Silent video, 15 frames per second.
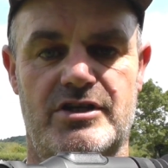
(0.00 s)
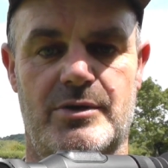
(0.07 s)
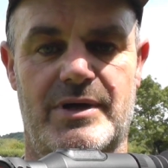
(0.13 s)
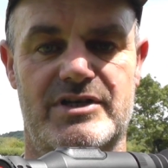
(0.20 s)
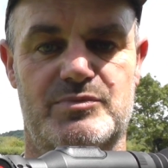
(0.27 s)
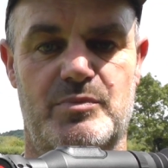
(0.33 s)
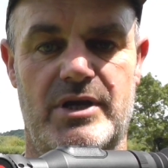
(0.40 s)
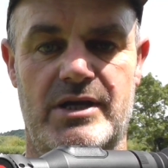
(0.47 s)

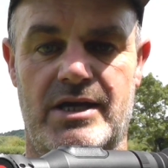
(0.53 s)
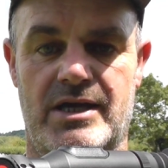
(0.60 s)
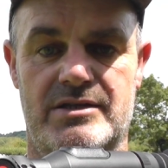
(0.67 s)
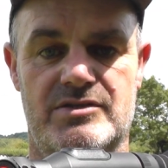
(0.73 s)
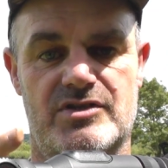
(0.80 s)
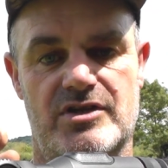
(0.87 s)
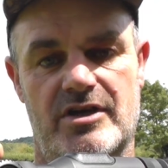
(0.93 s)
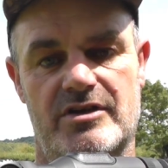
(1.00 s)
USB
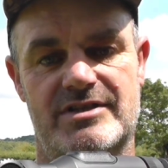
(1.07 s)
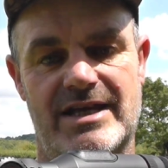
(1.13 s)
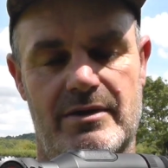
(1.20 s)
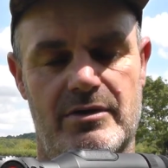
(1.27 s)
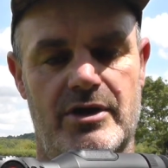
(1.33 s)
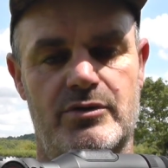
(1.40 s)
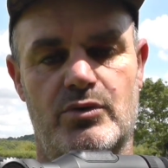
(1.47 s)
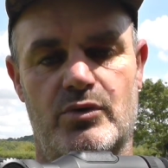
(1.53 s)
in to
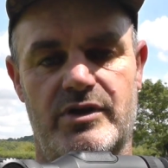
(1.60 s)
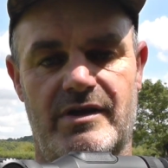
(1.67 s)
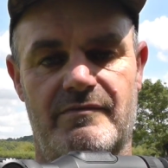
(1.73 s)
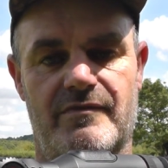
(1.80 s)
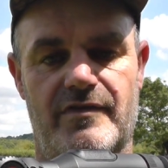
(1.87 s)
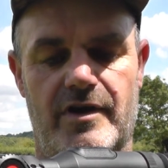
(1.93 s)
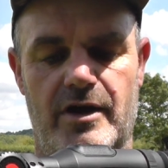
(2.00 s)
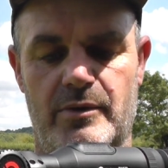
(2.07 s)
download all the
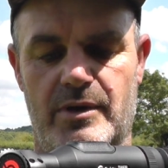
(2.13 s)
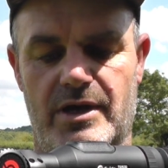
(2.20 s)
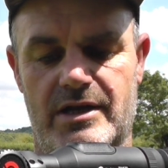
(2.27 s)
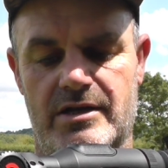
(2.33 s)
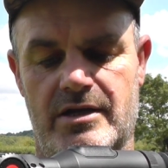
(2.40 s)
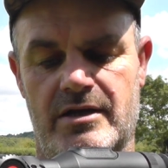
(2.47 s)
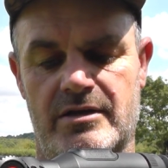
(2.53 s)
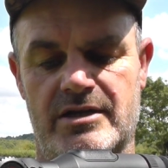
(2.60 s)
info,
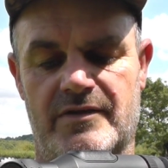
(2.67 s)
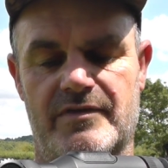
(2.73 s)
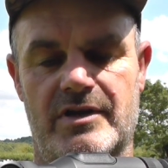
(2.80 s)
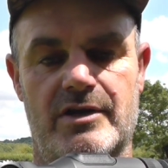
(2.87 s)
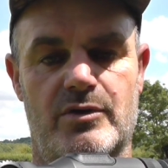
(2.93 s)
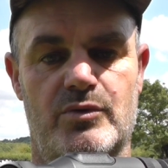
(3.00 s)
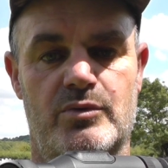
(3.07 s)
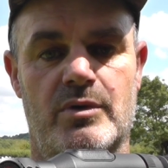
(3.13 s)
and another
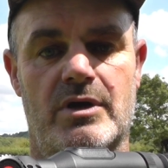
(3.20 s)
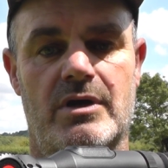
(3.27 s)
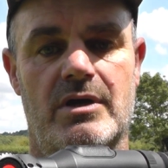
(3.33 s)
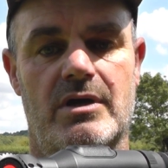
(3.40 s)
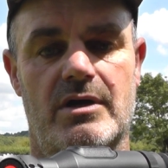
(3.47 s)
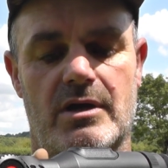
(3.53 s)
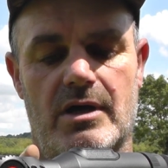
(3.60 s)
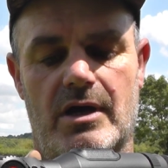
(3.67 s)
little
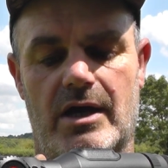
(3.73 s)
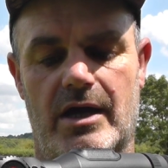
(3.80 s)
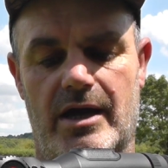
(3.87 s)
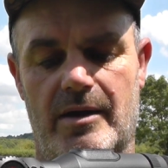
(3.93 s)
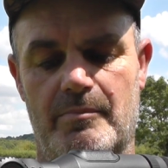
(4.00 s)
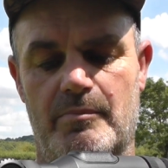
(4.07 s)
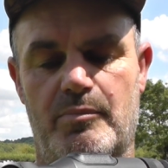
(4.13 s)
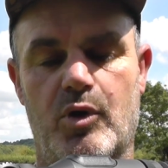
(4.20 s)

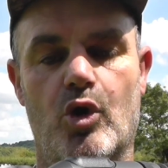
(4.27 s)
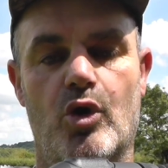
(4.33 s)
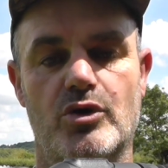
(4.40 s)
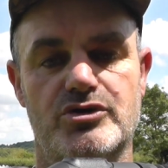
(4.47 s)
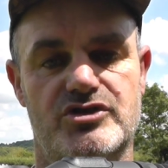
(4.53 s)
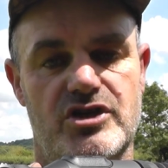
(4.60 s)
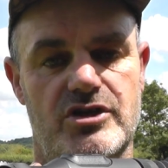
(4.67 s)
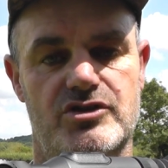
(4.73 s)
port to